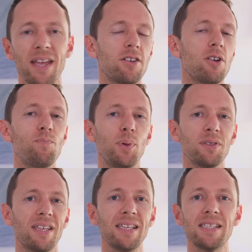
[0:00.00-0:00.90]
It's got a
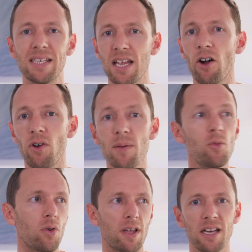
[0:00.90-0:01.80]
built-in C R M
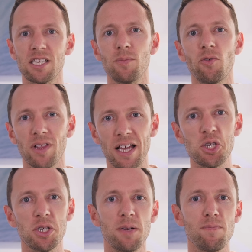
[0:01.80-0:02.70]
or customer
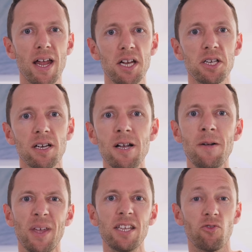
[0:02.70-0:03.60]
relationship manager.
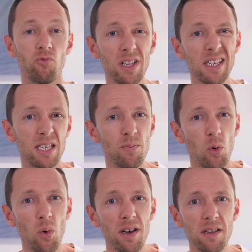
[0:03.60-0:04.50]
It's a really
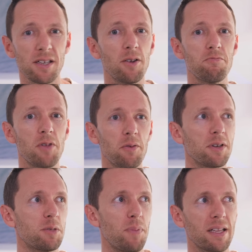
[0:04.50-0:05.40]
simple one, so don't
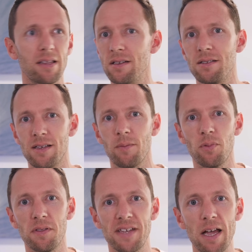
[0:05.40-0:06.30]
expect it's up
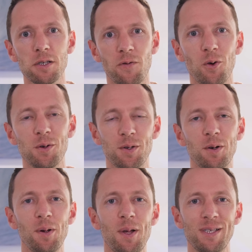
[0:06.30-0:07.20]
with Salesforce
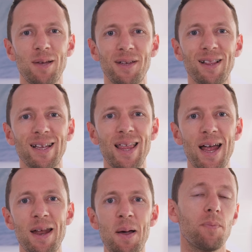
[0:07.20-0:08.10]
or something like
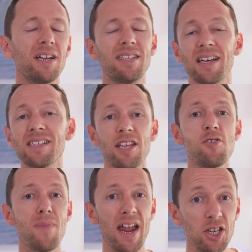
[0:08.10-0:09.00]
that, but it does let
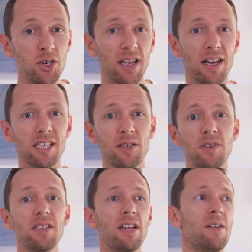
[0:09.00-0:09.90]
you manage your
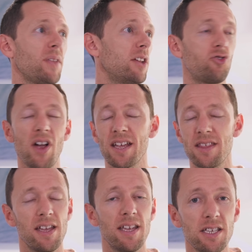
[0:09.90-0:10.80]
customers and track
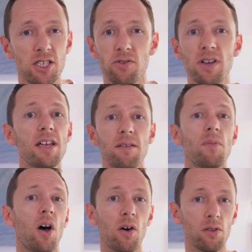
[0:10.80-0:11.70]
their history and
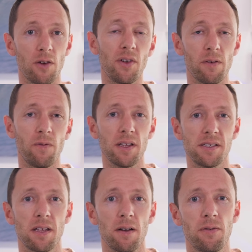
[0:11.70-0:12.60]
a whole lot of other fun
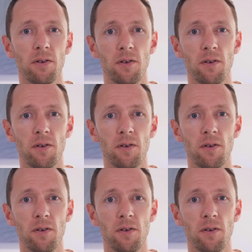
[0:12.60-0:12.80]
stuff.